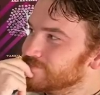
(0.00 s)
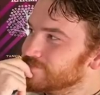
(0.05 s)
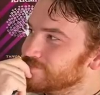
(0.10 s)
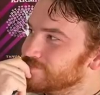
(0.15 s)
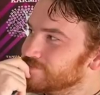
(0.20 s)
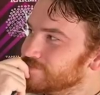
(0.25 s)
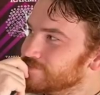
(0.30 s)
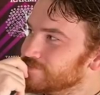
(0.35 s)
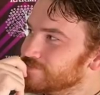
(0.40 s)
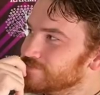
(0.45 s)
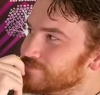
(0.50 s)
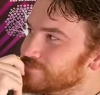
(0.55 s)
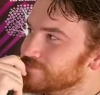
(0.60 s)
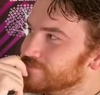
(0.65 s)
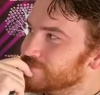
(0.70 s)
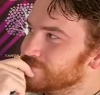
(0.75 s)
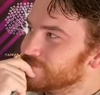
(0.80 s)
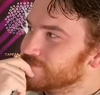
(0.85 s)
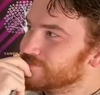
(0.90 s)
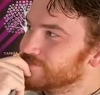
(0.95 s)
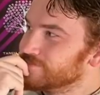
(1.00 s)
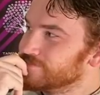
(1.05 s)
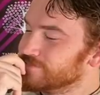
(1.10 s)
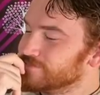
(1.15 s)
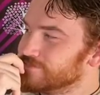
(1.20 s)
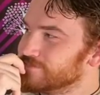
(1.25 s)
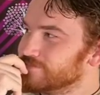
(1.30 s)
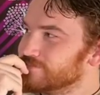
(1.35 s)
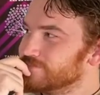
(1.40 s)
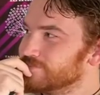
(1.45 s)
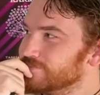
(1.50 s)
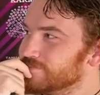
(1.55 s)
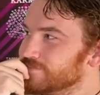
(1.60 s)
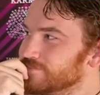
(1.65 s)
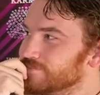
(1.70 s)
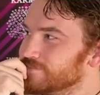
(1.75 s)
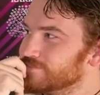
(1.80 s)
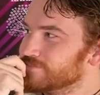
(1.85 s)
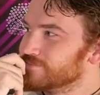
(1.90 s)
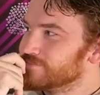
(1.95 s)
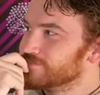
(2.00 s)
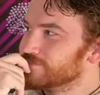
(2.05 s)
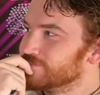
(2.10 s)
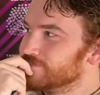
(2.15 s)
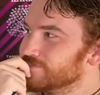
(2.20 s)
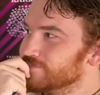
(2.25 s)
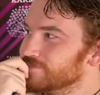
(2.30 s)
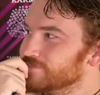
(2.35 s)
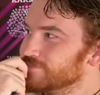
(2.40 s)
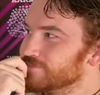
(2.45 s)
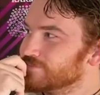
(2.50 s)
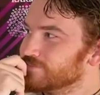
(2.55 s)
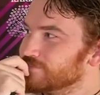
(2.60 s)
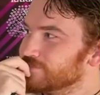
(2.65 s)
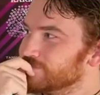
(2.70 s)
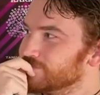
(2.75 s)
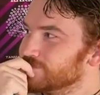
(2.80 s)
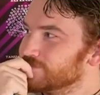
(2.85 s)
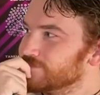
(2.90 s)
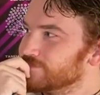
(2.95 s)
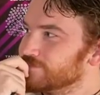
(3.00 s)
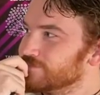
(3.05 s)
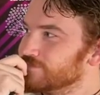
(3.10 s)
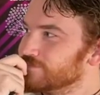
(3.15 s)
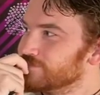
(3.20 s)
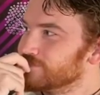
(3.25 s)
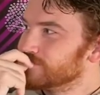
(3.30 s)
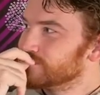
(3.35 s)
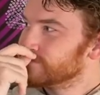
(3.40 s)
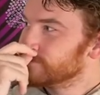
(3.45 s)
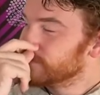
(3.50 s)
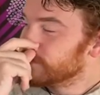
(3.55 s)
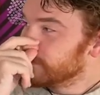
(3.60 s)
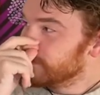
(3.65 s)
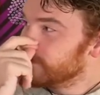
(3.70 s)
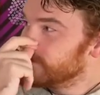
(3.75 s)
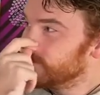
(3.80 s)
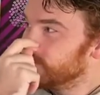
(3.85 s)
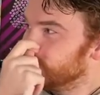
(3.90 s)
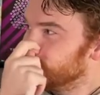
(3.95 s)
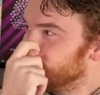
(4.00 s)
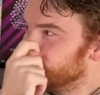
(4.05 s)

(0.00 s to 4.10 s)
No words are spoken by the person on screen.